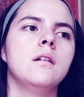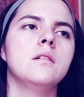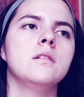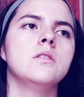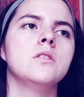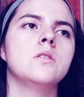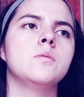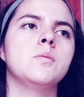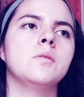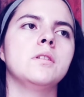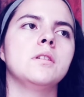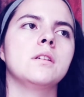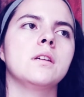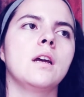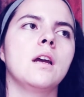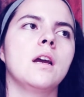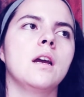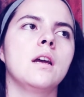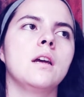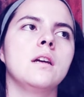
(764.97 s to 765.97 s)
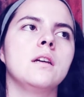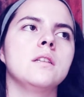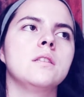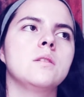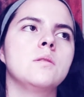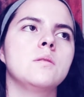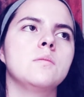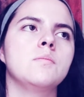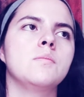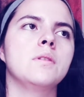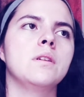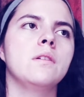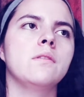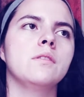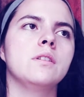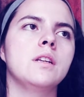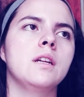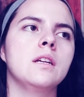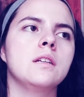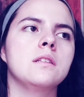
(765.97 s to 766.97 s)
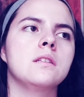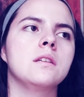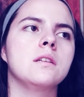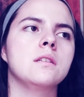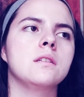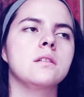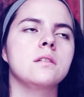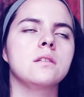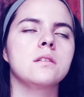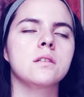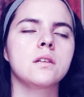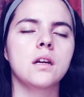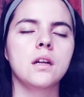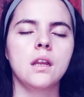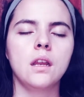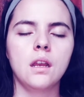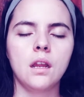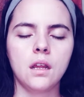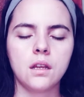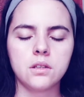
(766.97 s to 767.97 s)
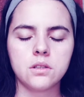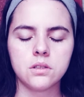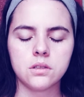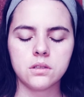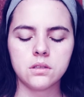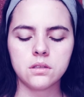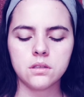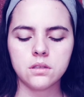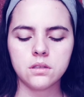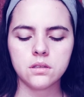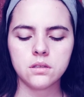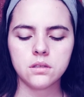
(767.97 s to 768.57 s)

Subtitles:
Spirit guides, benevolent ancestors, guardian angels.